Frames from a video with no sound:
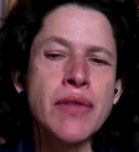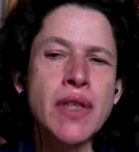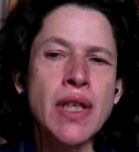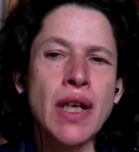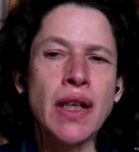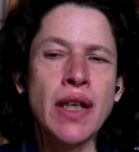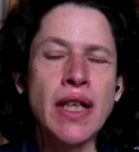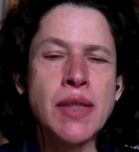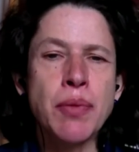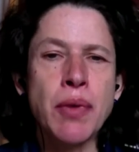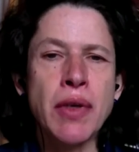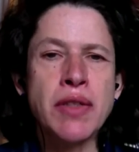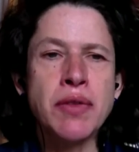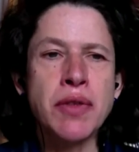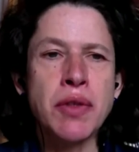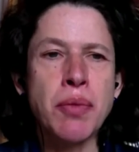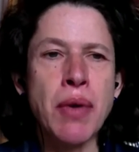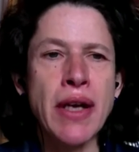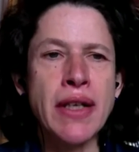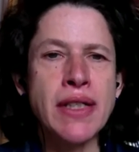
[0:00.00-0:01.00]
And I suppose
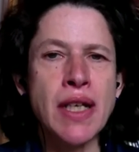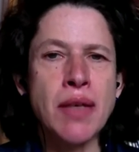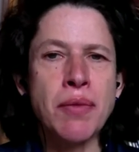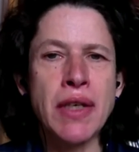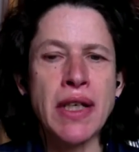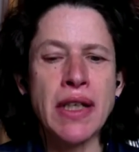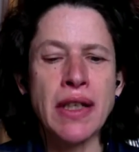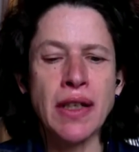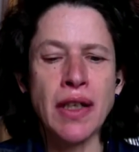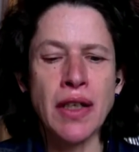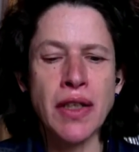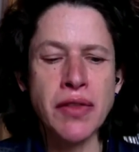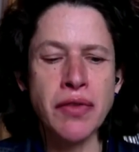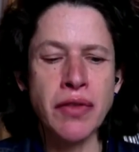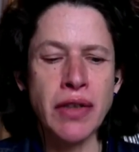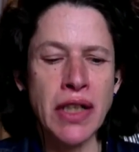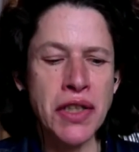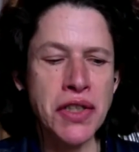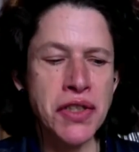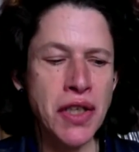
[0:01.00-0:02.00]
the pandemic, you know, it's
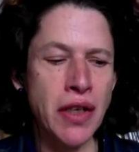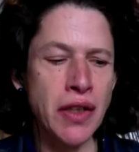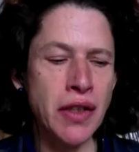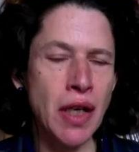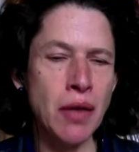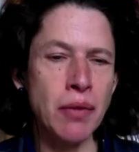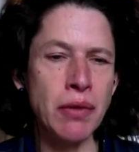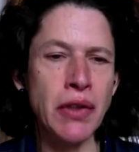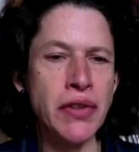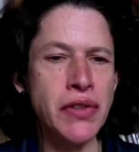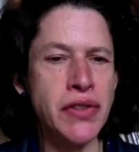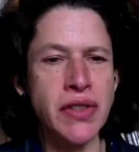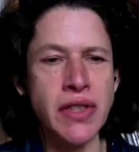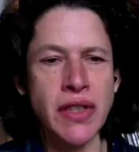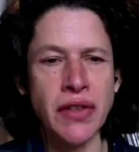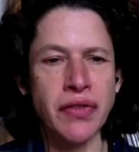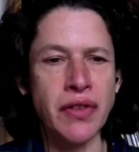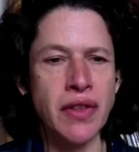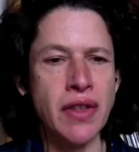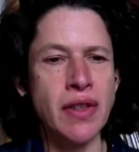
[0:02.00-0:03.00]
really shown up lots of
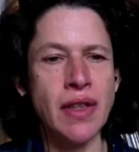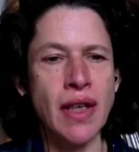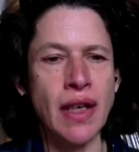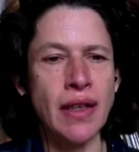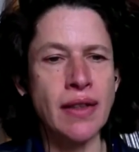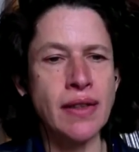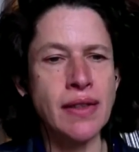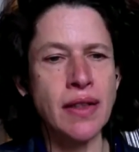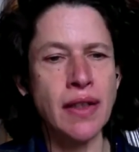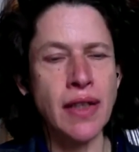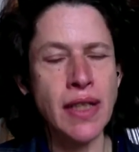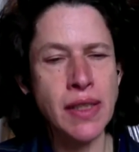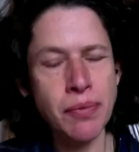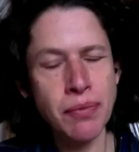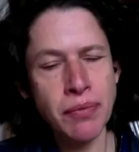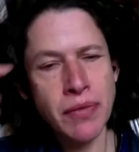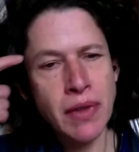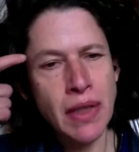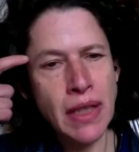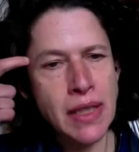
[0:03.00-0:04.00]
different things. You know,
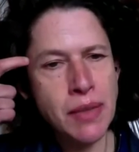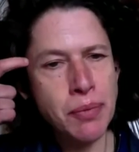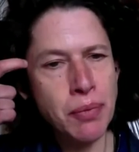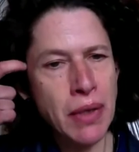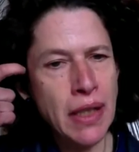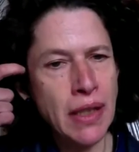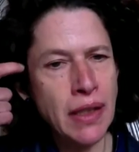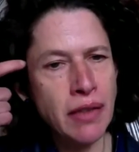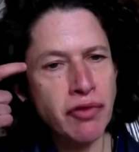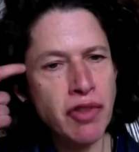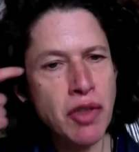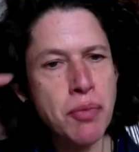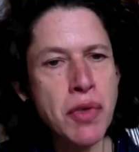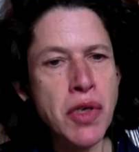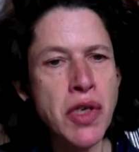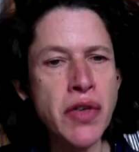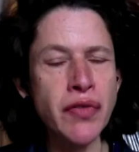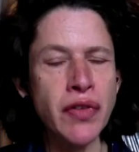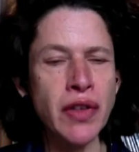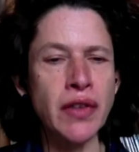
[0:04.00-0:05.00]
it's been the
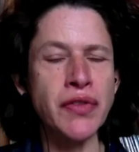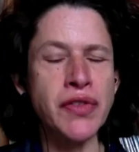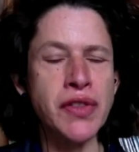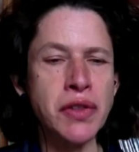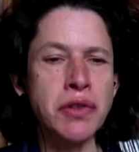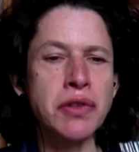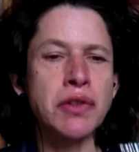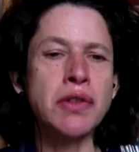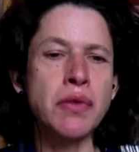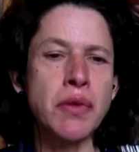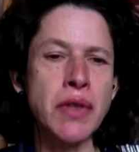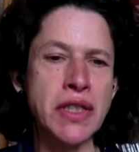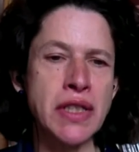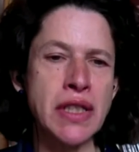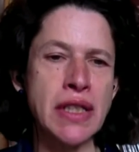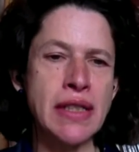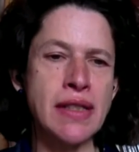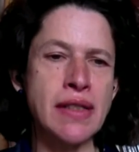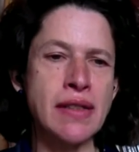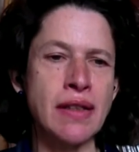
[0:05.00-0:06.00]
removal of school, which
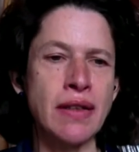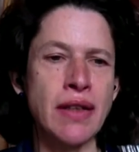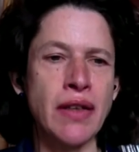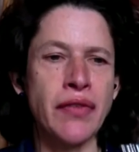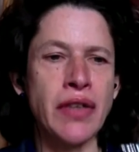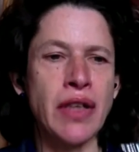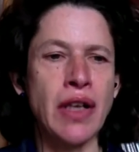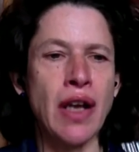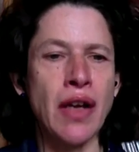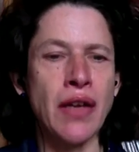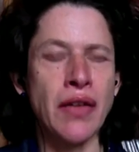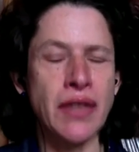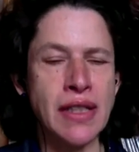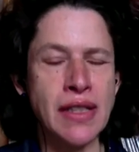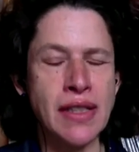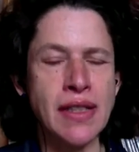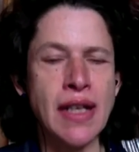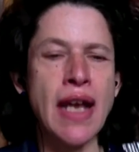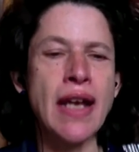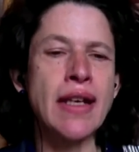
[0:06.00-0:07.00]
is, if you like, the
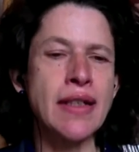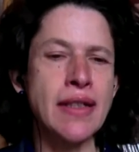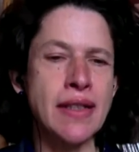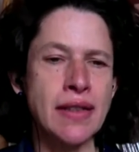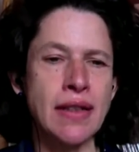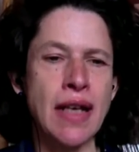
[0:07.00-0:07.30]
state